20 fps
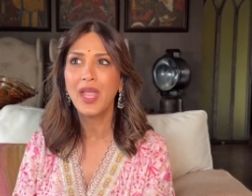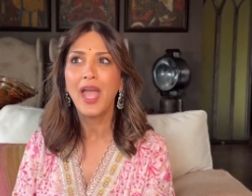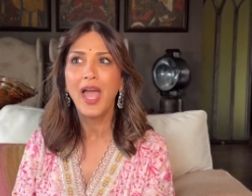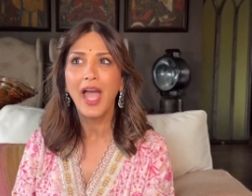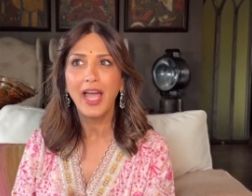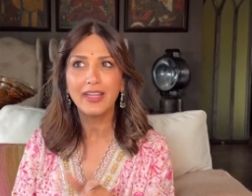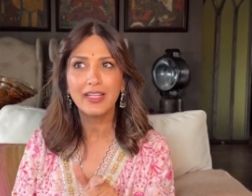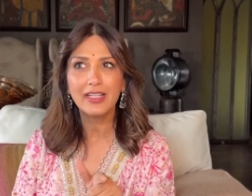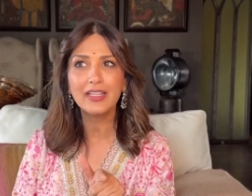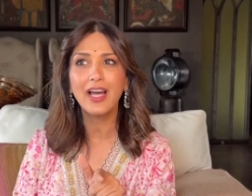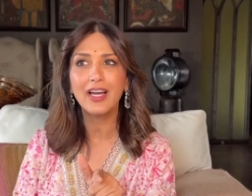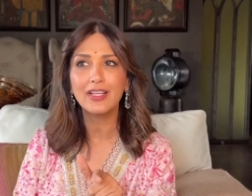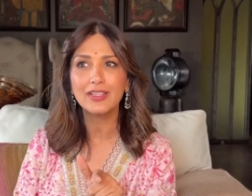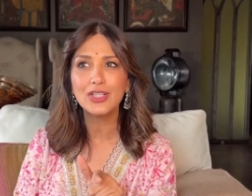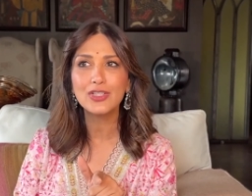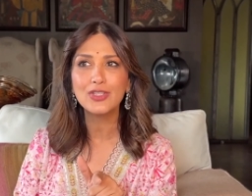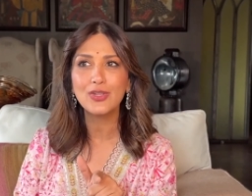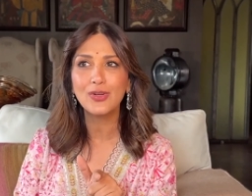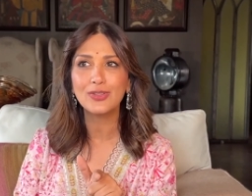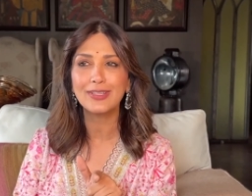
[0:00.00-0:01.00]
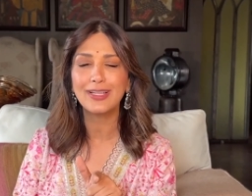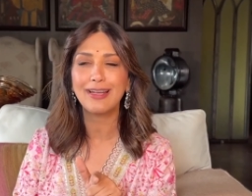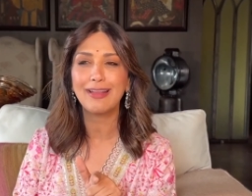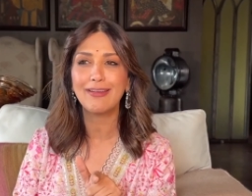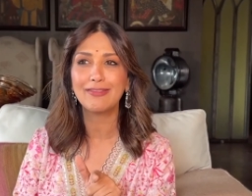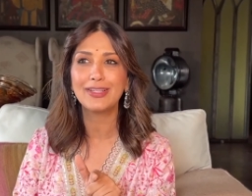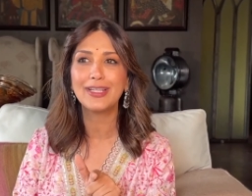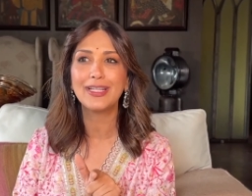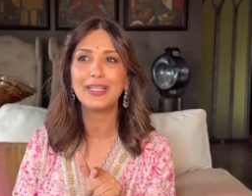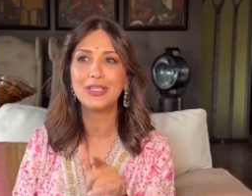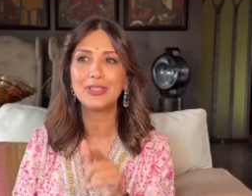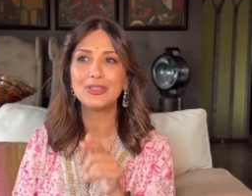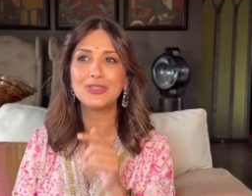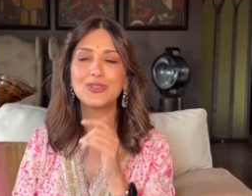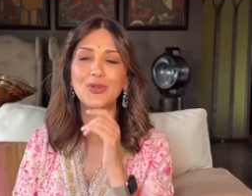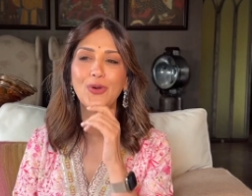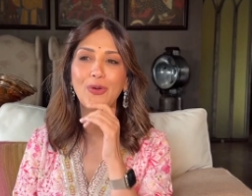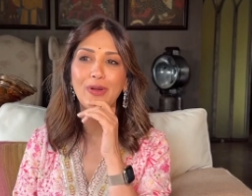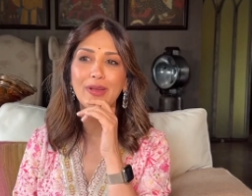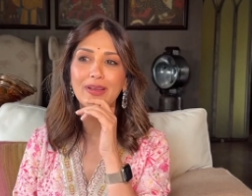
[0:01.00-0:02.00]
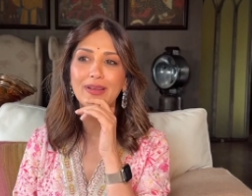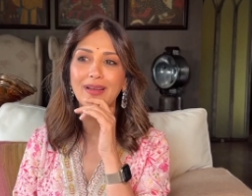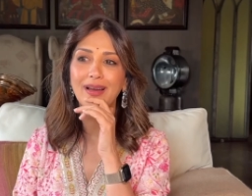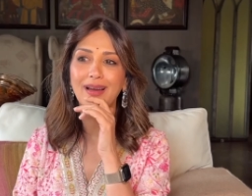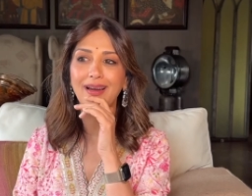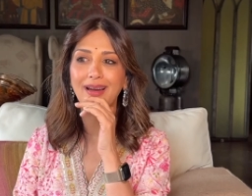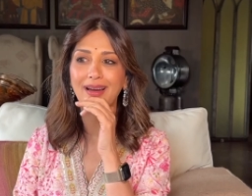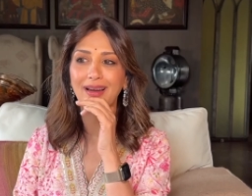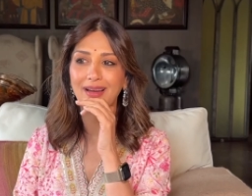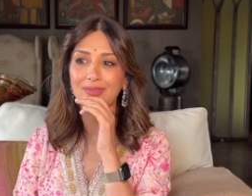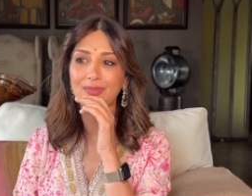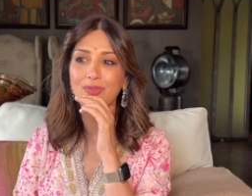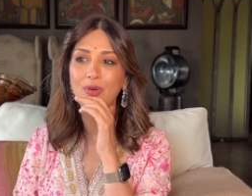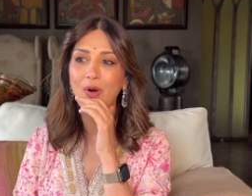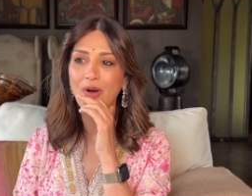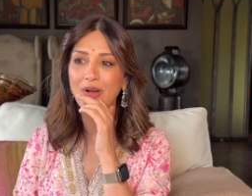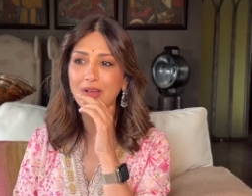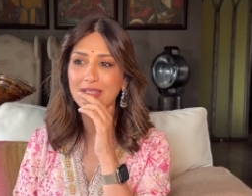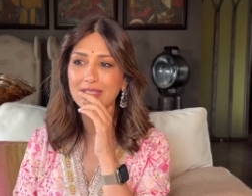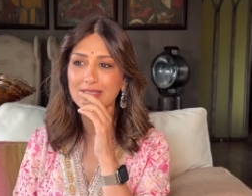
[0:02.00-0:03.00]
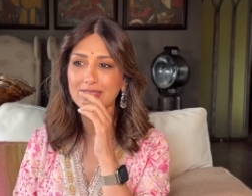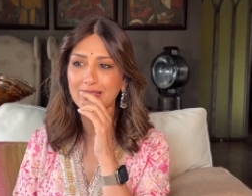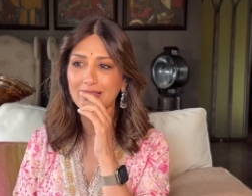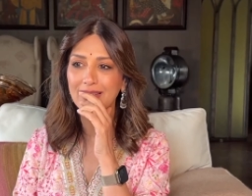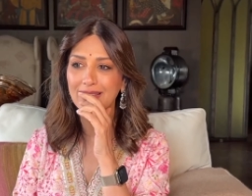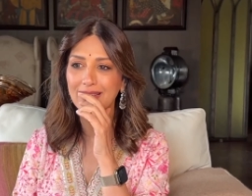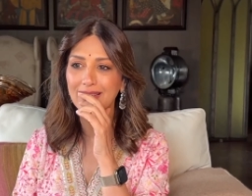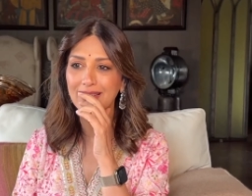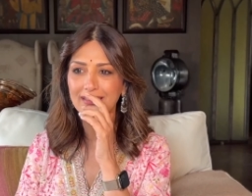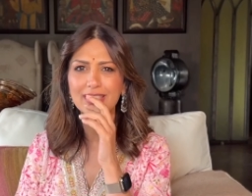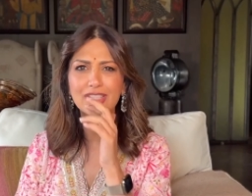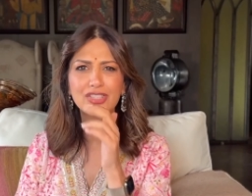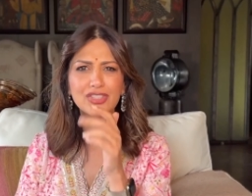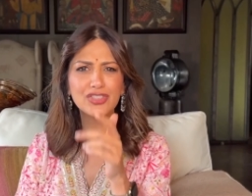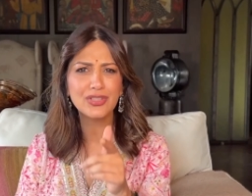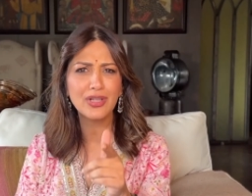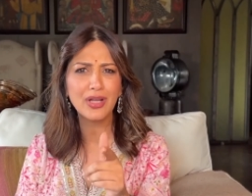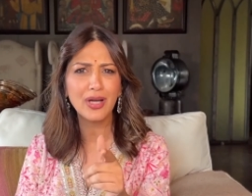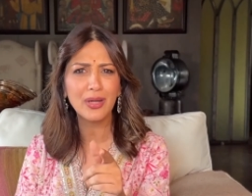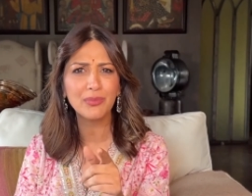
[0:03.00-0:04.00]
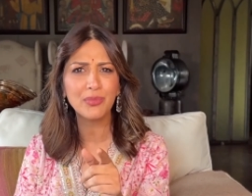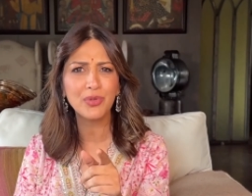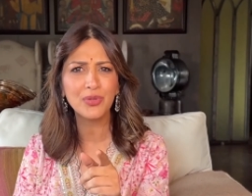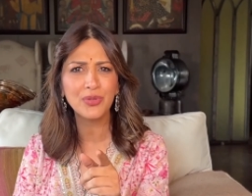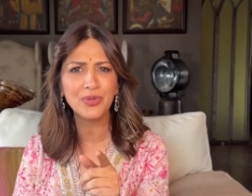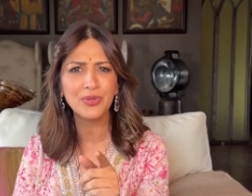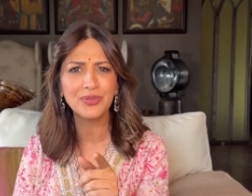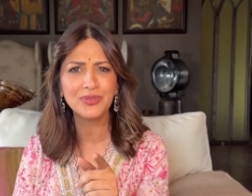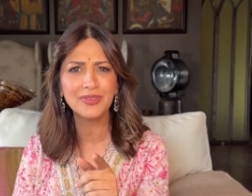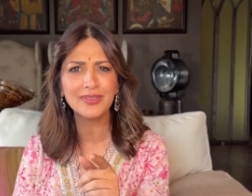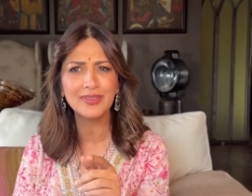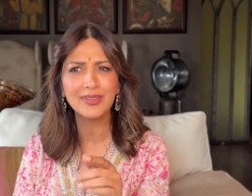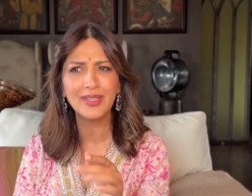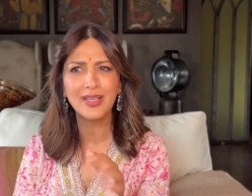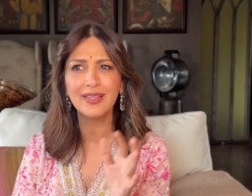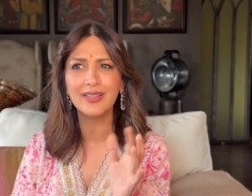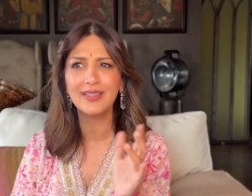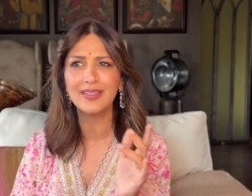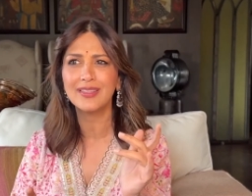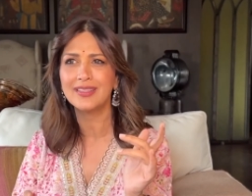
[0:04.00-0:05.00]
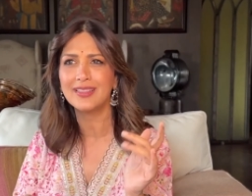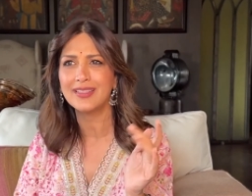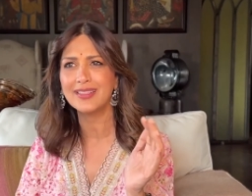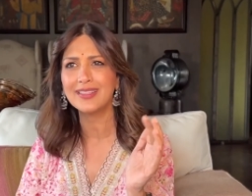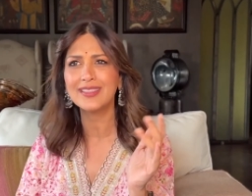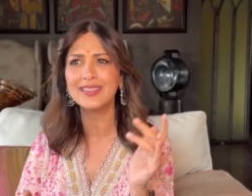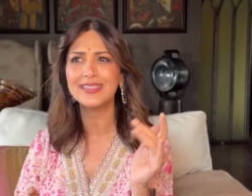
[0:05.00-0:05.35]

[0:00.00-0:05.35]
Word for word: I think the other song that I really enjoyed uh, was uh, Krishna Mukunda na